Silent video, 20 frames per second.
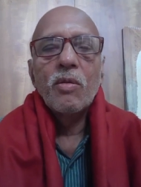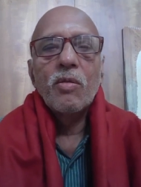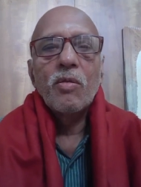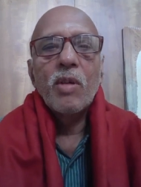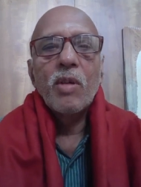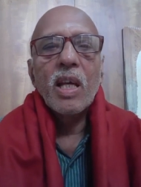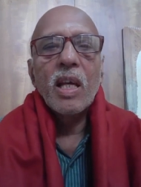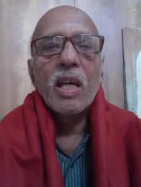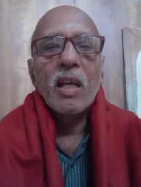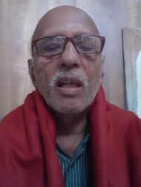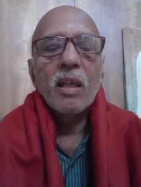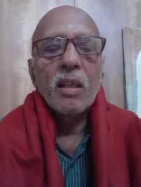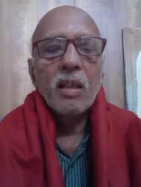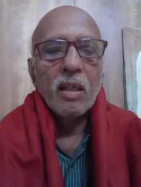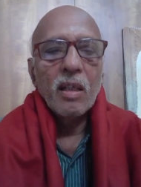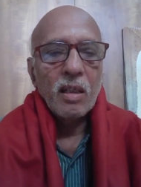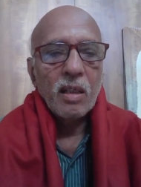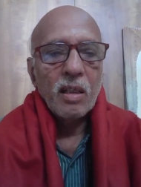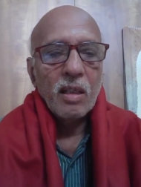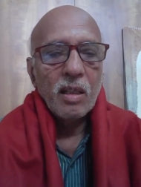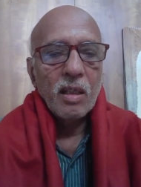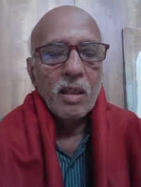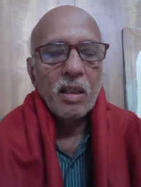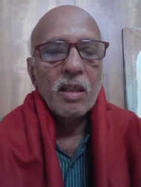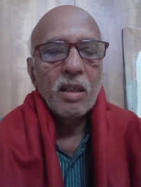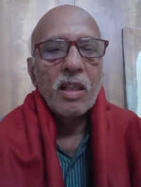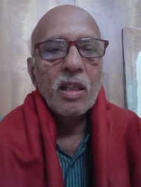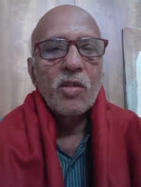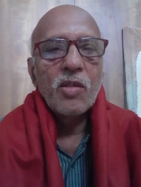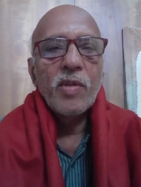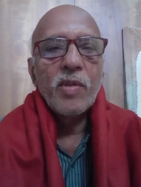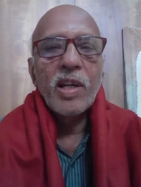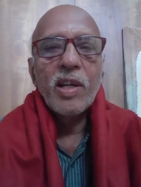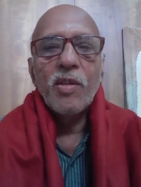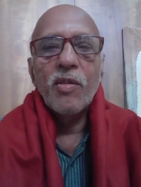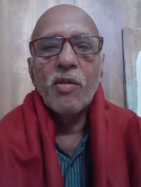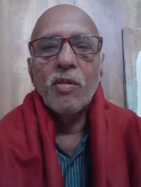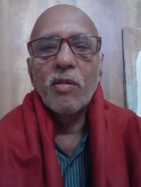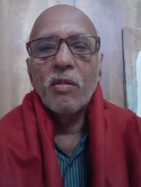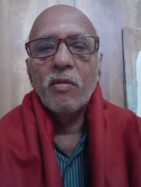Today in this
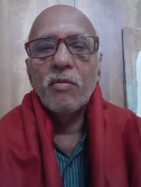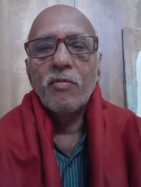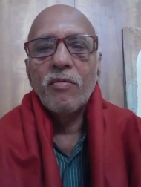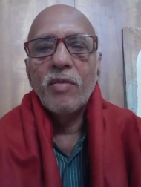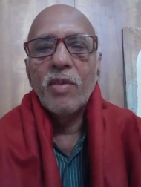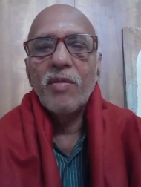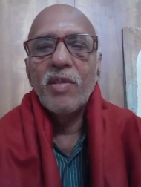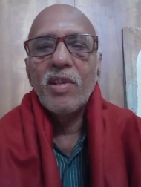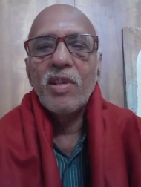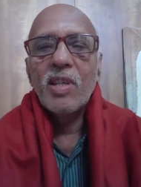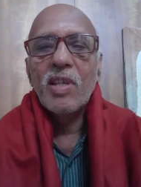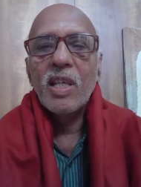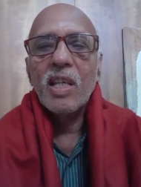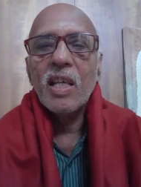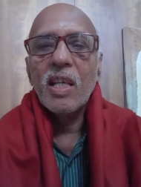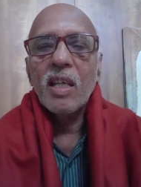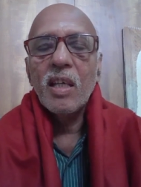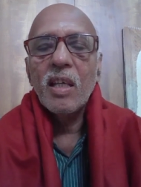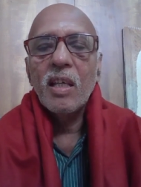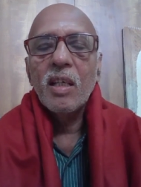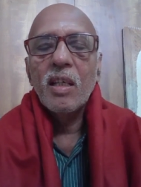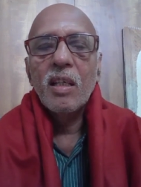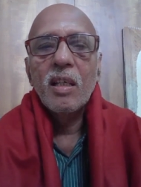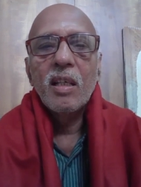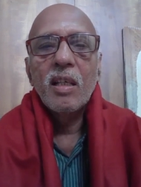video we will see